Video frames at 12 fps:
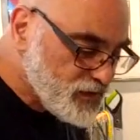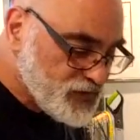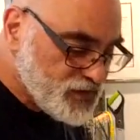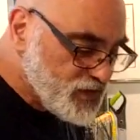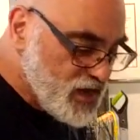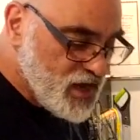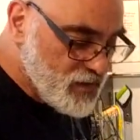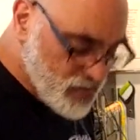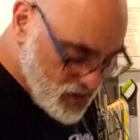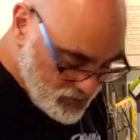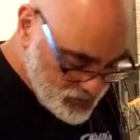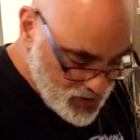of steam
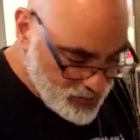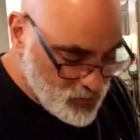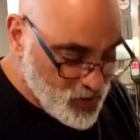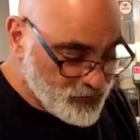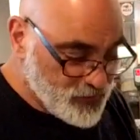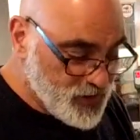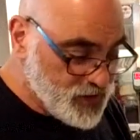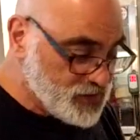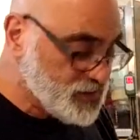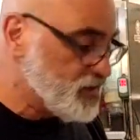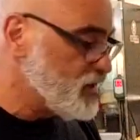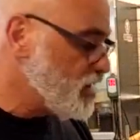coming up off of
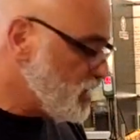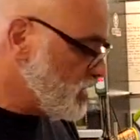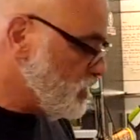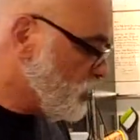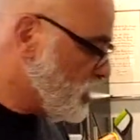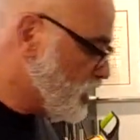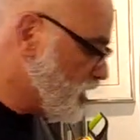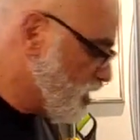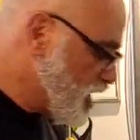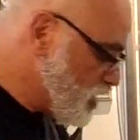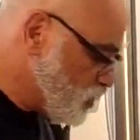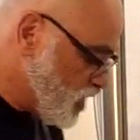this, we're going to
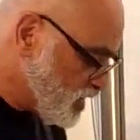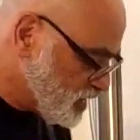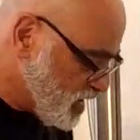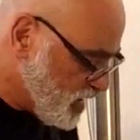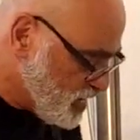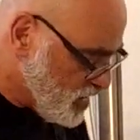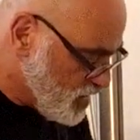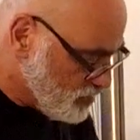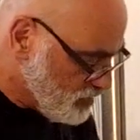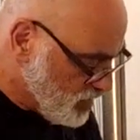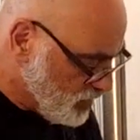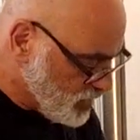then whisk in our
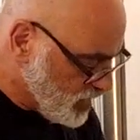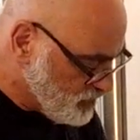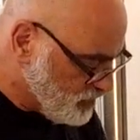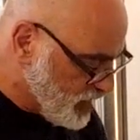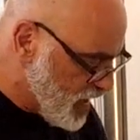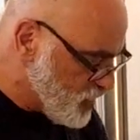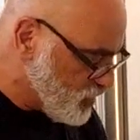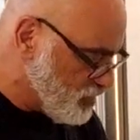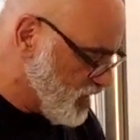milk and flour